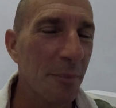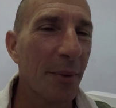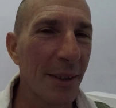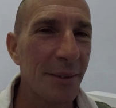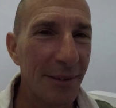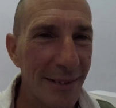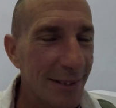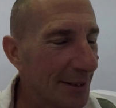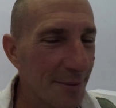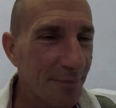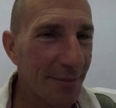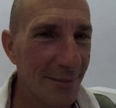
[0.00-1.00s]
But
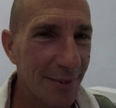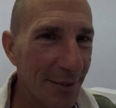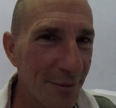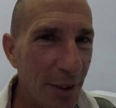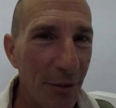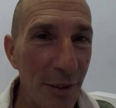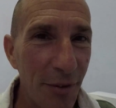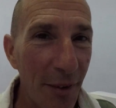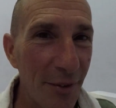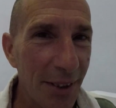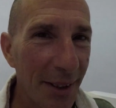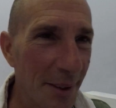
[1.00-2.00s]

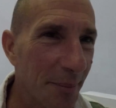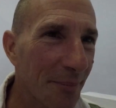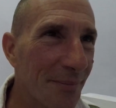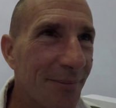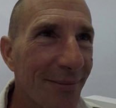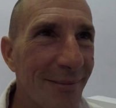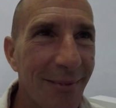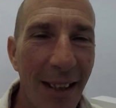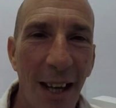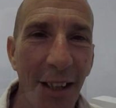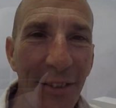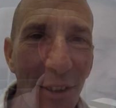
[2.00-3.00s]
50-50 in it.
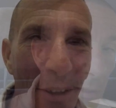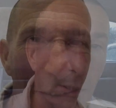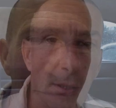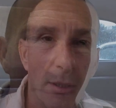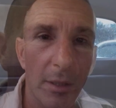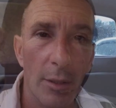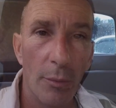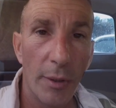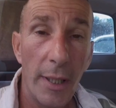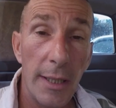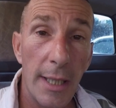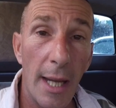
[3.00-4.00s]
That's life. Well,
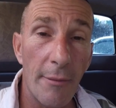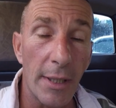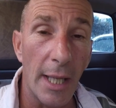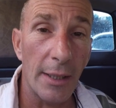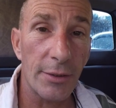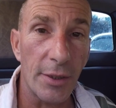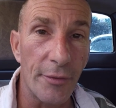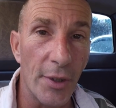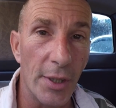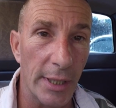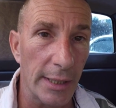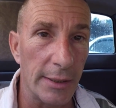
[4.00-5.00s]
there you have it. That's the
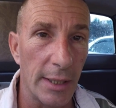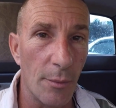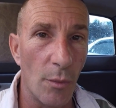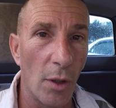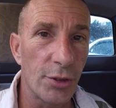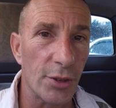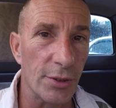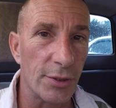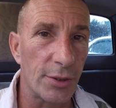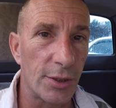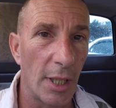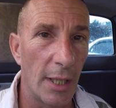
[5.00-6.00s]
verdict. It wasn't
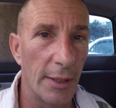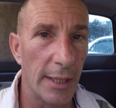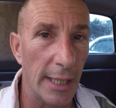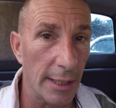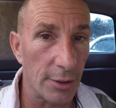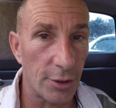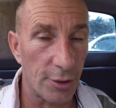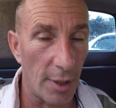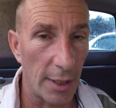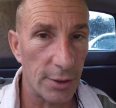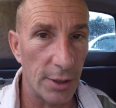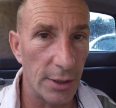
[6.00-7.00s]

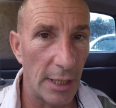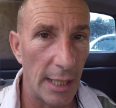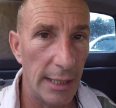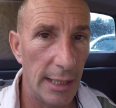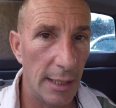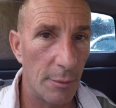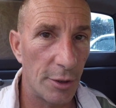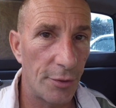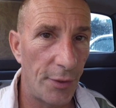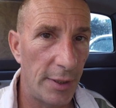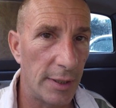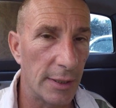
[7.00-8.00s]
extraction day, it was
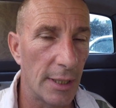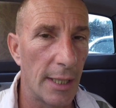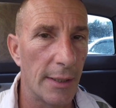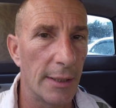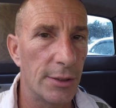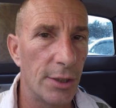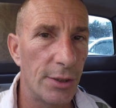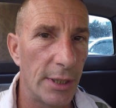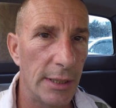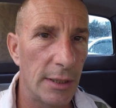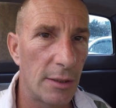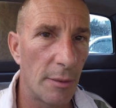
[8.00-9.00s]
fitting day. They just
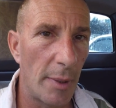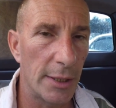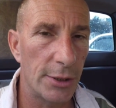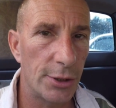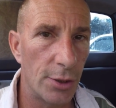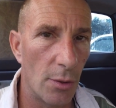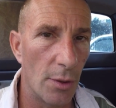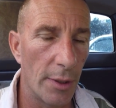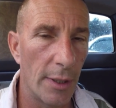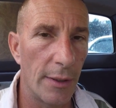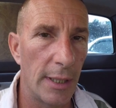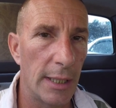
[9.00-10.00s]
needed to make sure
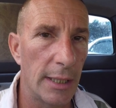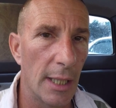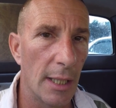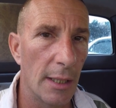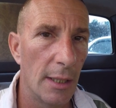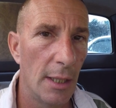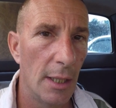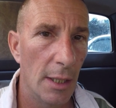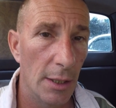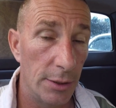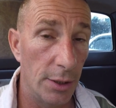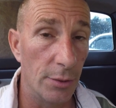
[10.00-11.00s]
that the
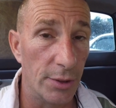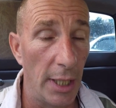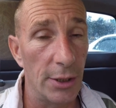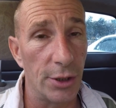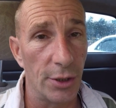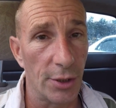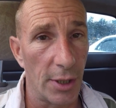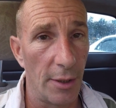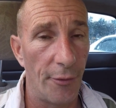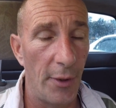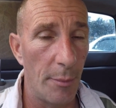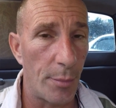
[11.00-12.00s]
new dentures are going
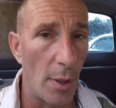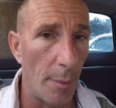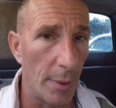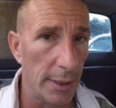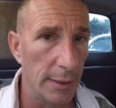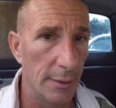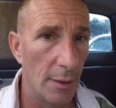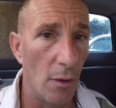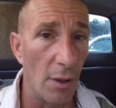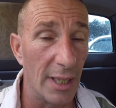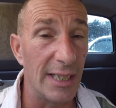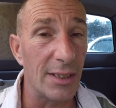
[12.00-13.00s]
to fit properly,
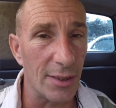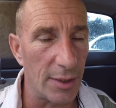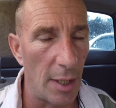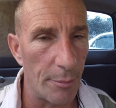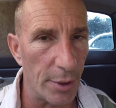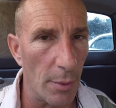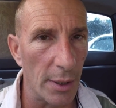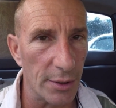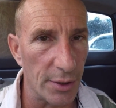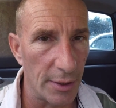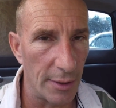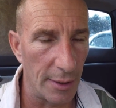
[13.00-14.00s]
or at least the temporary
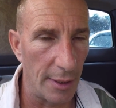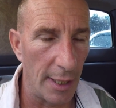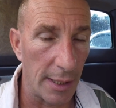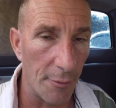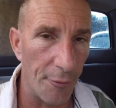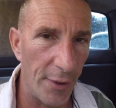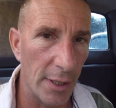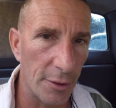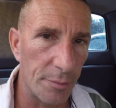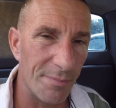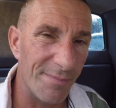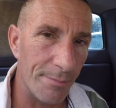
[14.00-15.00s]
ones, that they can fit
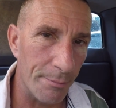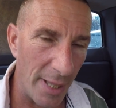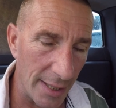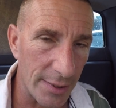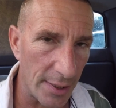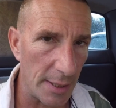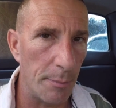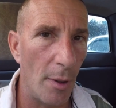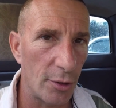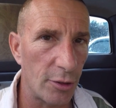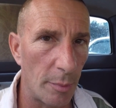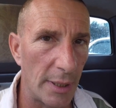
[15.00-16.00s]
as best they
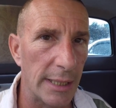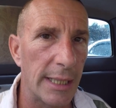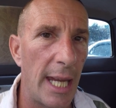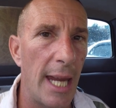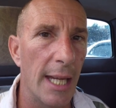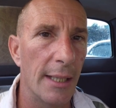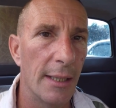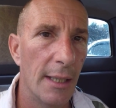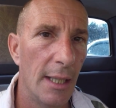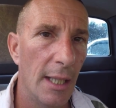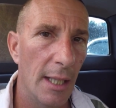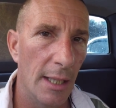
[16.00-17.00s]
possibly can,
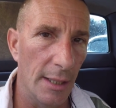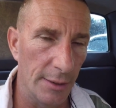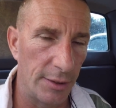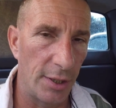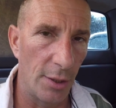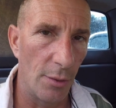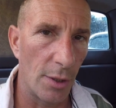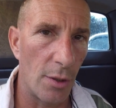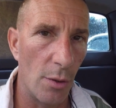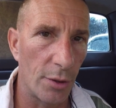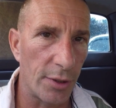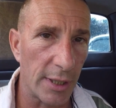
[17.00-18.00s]
until of
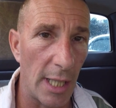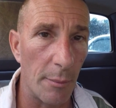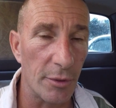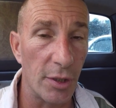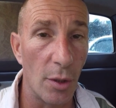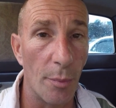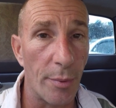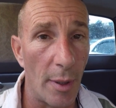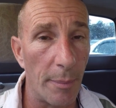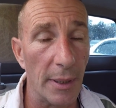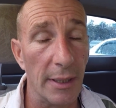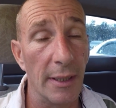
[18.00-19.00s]
course the gums heal
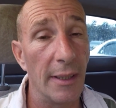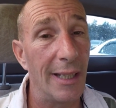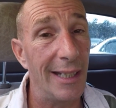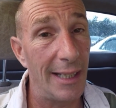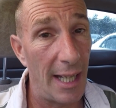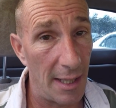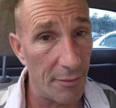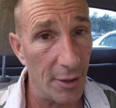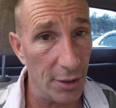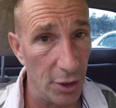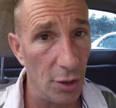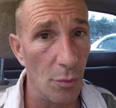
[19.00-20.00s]
properly, and then have
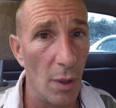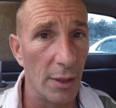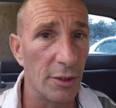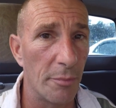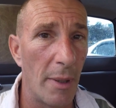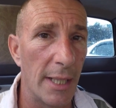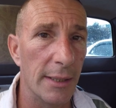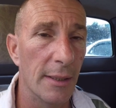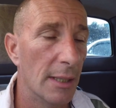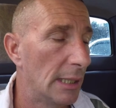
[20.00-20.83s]
the new ones made.